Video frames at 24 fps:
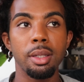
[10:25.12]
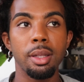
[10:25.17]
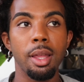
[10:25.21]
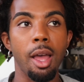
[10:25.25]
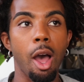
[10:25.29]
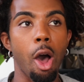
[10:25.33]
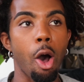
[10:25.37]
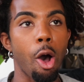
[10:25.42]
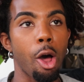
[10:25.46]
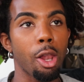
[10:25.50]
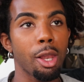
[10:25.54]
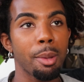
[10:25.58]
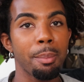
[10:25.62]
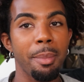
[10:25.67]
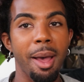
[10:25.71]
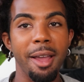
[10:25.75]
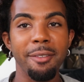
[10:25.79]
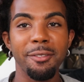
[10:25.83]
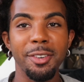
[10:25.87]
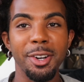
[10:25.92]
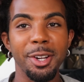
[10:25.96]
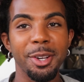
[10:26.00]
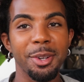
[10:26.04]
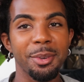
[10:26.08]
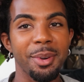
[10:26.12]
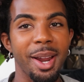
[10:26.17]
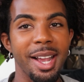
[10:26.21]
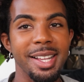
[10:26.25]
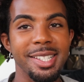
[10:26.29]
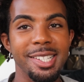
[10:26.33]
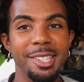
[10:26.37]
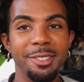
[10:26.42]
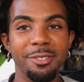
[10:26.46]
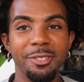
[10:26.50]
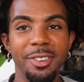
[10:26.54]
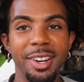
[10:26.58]
all of my Virgo
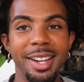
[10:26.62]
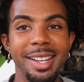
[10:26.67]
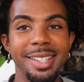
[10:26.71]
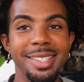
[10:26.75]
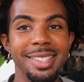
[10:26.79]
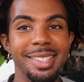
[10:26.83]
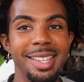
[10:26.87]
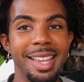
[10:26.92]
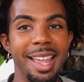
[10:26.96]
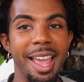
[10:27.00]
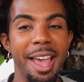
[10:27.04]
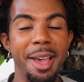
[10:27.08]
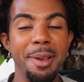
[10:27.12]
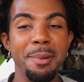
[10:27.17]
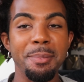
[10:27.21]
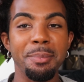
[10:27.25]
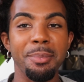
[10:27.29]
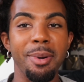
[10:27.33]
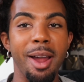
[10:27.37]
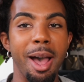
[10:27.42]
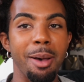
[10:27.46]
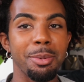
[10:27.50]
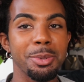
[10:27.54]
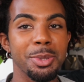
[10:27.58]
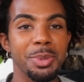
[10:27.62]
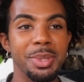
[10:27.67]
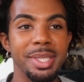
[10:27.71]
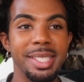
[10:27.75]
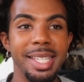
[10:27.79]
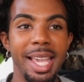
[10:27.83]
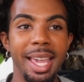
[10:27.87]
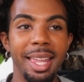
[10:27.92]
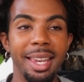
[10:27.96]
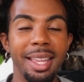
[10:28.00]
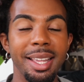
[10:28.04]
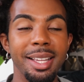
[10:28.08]
rising friends, they have problems with
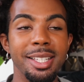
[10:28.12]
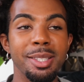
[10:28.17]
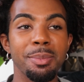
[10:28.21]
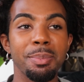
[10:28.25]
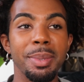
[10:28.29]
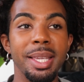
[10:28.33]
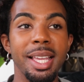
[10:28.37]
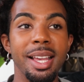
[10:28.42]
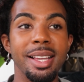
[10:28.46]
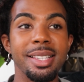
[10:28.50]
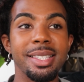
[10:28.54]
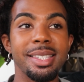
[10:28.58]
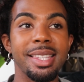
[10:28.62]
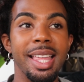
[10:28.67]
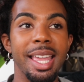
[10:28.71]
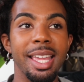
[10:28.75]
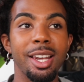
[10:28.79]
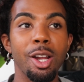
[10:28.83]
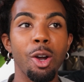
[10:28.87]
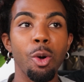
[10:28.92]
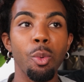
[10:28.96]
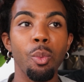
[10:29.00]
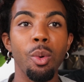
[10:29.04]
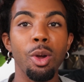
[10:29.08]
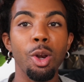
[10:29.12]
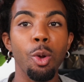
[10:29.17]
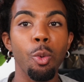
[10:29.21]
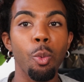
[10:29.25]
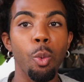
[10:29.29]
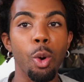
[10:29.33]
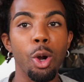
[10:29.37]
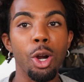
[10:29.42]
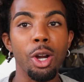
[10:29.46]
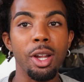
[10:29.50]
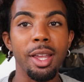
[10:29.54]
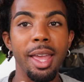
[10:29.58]
dating is because they don't want to
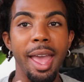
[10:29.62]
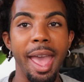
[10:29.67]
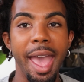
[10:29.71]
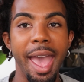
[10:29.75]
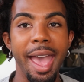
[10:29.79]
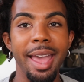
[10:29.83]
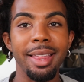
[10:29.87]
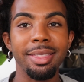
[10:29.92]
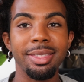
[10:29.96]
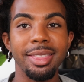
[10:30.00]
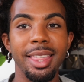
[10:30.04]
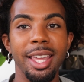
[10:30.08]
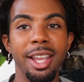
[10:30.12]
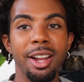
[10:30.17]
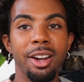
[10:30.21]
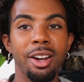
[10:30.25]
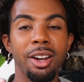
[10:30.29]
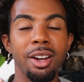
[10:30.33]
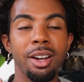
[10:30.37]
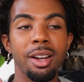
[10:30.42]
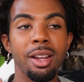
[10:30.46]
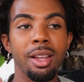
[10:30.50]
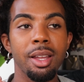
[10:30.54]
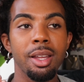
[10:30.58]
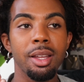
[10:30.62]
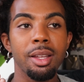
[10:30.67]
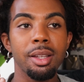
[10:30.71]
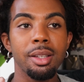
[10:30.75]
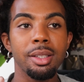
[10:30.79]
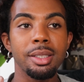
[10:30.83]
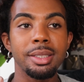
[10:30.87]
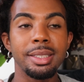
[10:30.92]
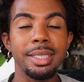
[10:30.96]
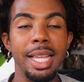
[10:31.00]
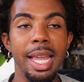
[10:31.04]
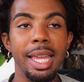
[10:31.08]
work at their
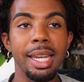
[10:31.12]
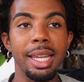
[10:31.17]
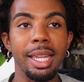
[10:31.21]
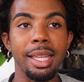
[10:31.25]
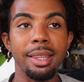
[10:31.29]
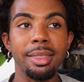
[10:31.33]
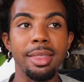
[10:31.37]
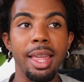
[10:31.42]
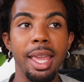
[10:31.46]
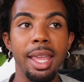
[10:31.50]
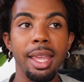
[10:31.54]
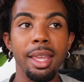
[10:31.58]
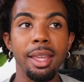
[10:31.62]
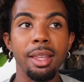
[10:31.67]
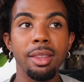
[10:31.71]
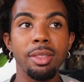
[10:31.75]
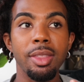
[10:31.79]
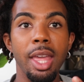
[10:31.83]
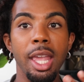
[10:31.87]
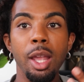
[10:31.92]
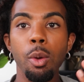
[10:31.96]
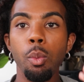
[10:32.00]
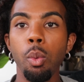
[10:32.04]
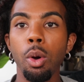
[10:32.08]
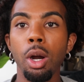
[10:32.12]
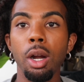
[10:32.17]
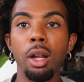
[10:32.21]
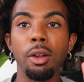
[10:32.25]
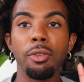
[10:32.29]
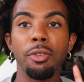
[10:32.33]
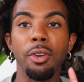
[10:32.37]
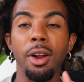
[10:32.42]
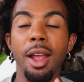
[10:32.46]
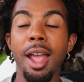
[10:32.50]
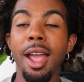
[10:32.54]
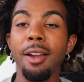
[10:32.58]
dating. They
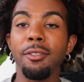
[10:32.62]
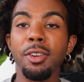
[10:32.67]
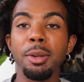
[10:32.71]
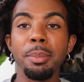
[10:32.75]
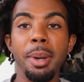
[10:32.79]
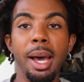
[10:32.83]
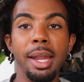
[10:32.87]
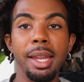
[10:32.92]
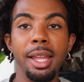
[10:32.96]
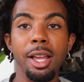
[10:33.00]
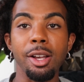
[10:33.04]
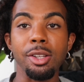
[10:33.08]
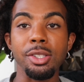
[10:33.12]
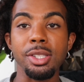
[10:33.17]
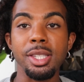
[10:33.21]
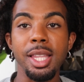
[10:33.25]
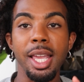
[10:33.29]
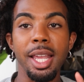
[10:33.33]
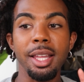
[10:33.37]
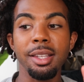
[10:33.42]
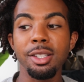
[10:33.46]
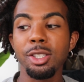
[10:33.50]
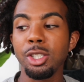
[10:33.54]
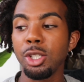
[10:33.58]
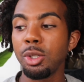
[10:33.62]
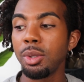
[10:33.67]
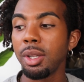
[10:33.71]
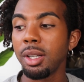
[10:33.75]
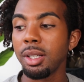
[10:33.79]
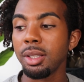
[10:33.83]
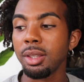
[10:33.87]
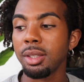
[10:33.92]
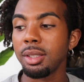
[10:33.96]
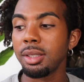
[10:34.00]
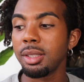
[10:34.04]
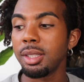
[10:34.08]
work for everybody else. They're
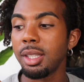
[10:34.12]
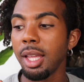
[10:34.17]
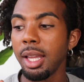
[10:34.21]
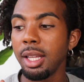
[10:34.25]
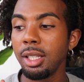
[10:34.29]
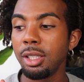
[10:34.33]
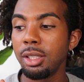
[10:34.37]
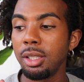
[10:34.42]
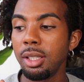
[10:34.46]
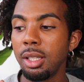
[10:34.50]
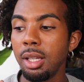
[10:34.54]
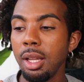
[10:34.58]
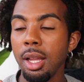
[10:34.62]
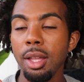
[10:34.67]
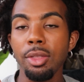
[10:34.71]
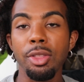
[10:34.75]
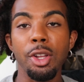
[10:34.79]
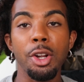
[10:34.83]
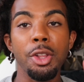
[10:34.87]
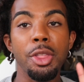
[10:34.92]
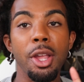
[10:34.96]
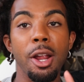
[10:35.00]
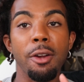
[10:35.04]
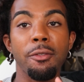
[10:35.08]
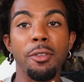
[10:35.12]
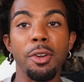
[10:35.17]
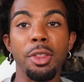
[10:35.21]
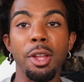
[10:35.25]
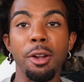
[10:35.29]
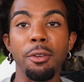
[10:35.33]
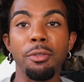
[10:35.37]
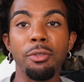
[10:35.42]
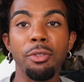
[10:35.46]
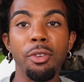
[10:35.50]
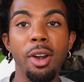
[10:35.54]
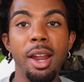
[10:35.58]
there for
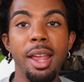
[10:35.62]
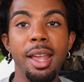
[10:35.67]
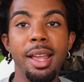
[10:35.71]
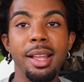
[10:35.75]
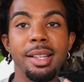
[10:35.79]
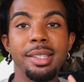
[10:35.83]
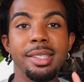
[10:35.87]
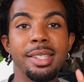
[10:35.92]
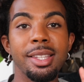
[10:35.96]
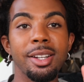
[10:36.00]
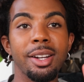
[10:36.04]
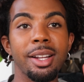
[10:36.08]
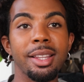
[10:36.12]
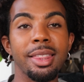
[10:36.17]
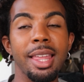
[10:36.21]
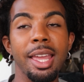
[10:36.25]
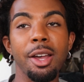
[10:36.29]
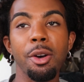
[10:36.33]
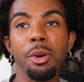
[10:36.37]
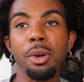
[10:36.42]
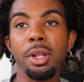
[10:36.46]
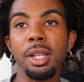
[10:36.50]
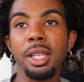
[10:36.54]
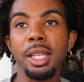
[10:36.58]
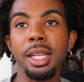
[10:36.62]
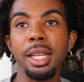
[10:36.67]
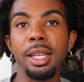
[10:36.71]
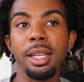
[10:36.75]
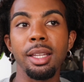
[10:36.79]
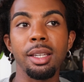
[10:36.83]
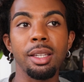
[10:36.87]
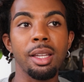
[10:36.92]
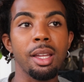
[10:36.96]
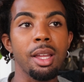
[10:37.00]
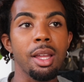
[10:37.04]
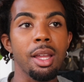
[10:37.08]
their friends. They'll
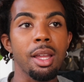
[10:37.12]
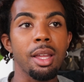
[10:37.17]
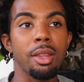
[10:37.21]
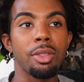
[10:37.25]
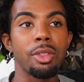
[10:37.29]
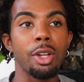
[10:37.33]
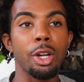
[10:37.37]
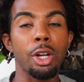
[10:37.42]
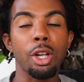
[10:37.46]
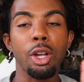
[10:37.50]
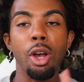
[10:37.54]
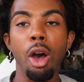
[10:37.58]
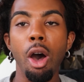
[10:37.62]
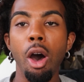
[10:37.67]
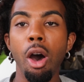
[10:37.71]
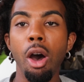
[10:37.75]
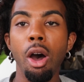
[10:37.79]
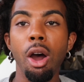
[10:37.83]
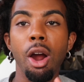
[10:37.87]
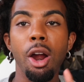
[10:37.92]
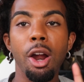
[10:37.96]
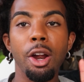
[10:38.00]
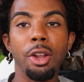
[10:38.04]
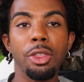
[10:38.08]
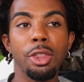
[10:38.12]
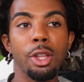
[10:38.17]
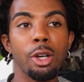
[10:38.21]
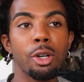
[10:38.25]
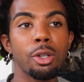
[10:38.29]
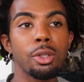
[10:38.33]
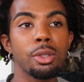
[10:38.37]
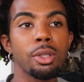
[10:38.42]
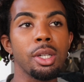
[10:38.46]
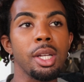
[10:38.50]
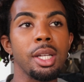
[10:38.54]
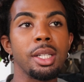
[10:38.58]
clean their car.
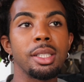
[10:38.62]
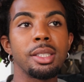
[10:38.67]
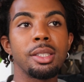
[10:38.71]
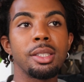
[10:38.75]
They'll